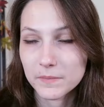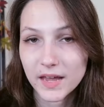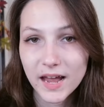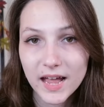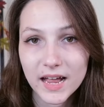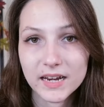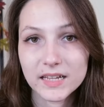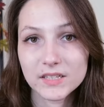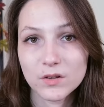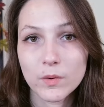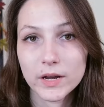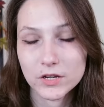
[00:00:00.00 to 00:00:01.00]
cat
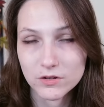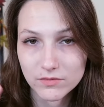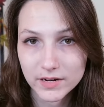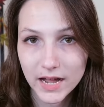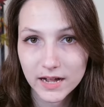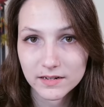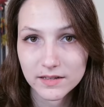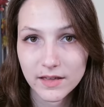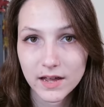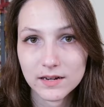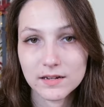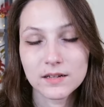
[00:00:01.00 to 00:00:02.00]
is going to react to
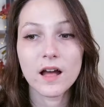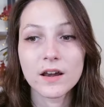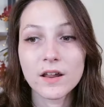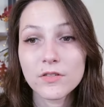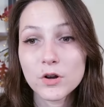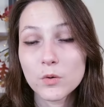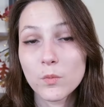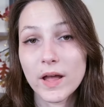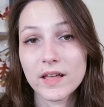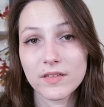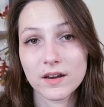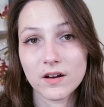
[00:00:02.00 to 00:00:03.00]
that. Another
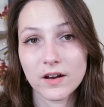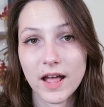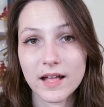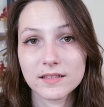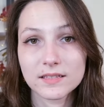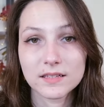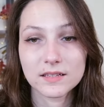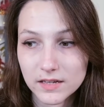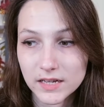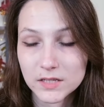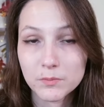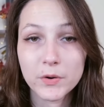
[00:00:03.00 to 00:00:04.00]
way that our cat's
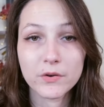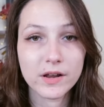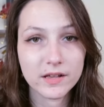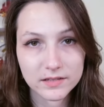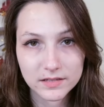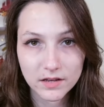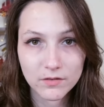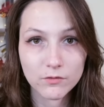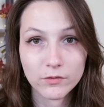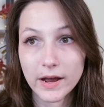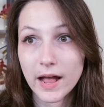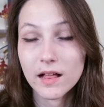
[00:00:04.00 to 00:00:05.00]
experience
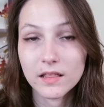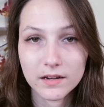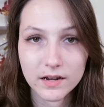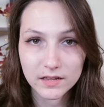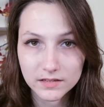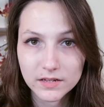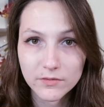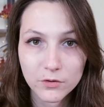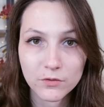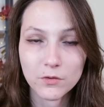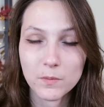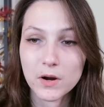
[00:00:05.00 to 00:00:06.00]
of reality is
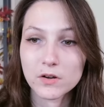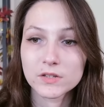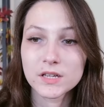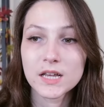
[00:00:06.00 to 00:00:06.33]
different from ours